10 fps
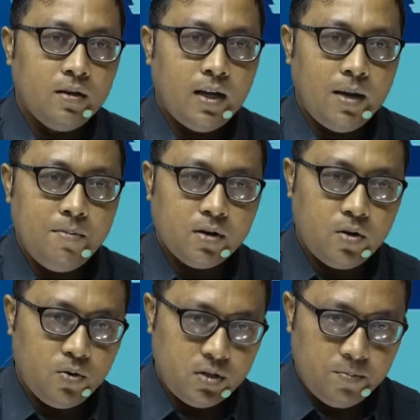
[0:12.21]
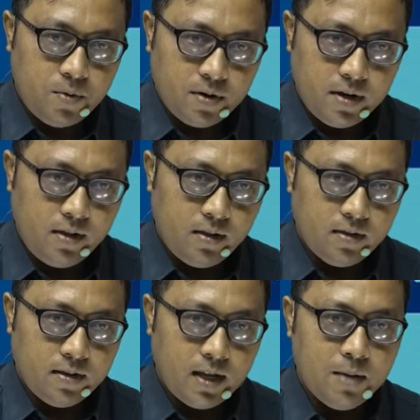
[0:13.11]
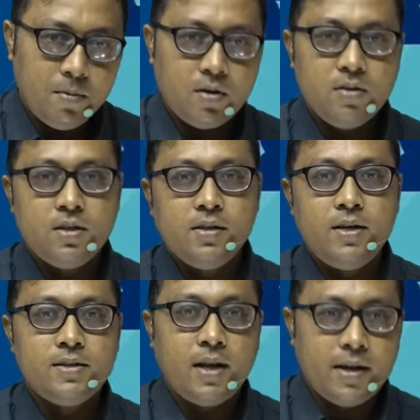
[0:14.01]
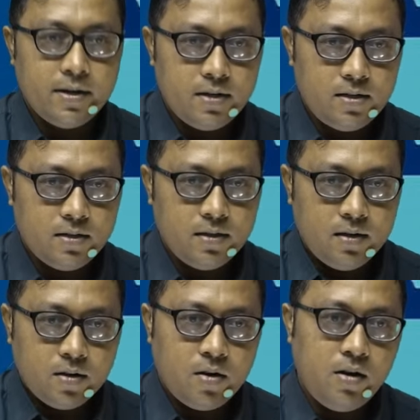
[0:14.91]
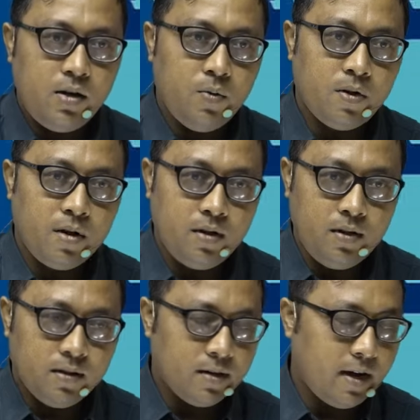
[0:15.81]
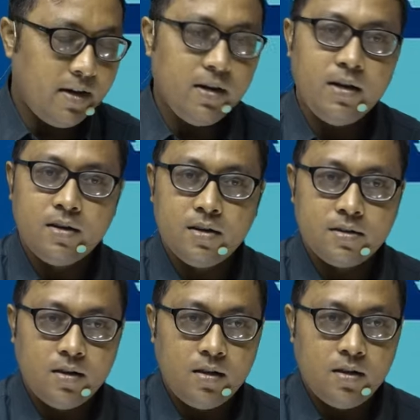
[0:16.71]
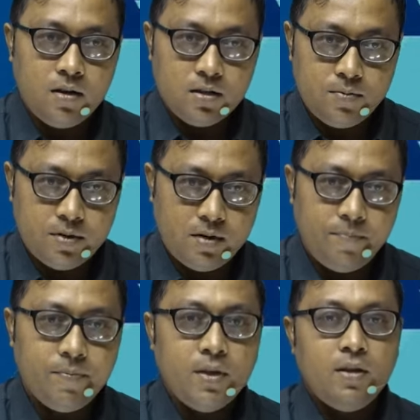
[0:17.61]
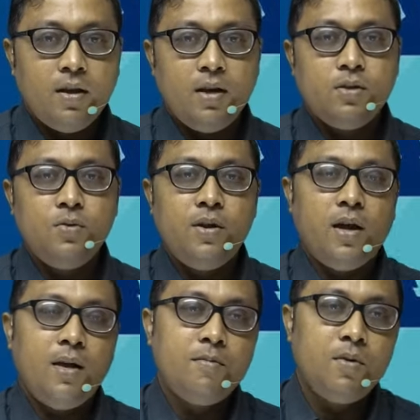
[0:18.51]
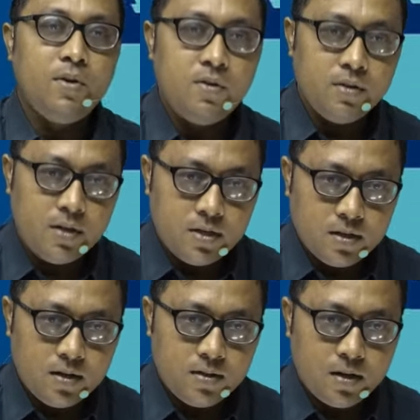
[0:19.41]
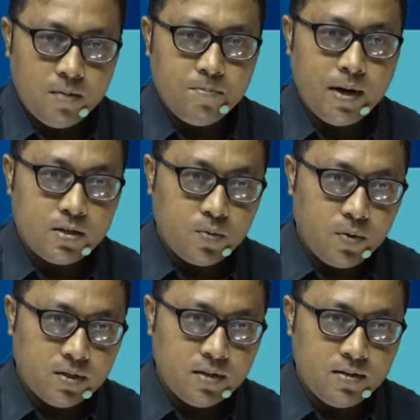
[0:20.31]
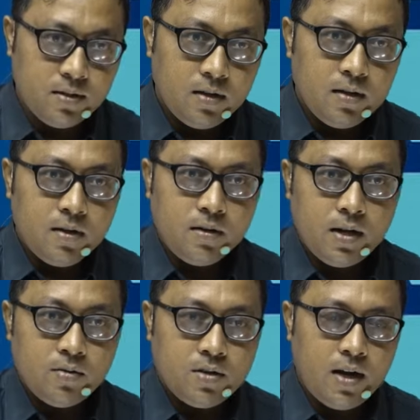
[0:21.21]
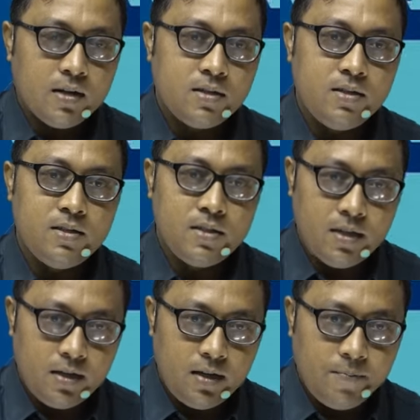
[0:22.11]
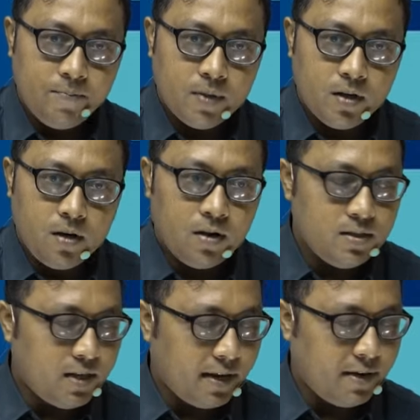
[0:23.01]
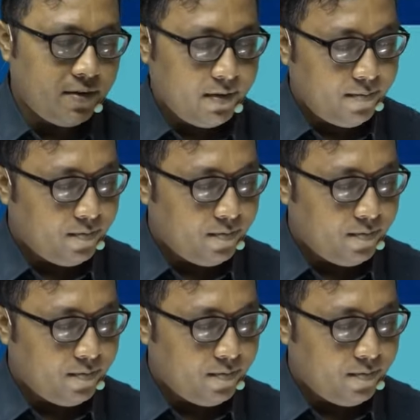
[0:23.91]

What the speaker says: I'm Dr. Rojan Pokhrel. I'm a consultant psychiatrist currently working in Grandi International Hospital. And today I'm going to discuss on past questions that was asked in CEE on psychiatry.